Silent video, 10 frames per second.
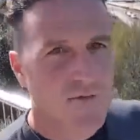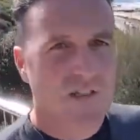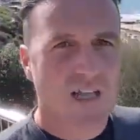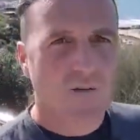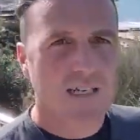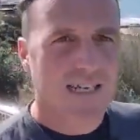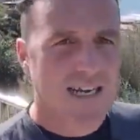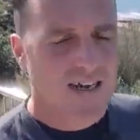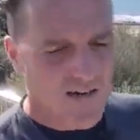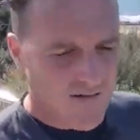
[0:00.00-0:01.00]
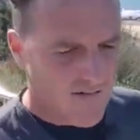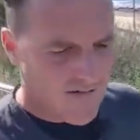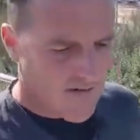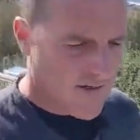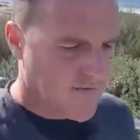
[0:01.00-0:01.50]
slowing down,
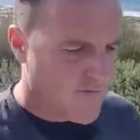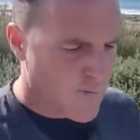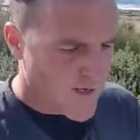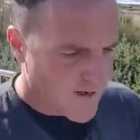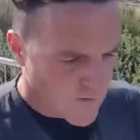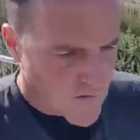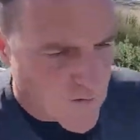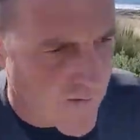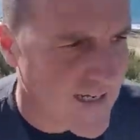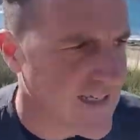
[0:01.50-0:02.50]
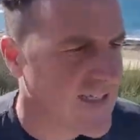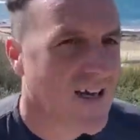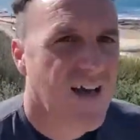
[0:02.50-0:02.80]
because for me it was always,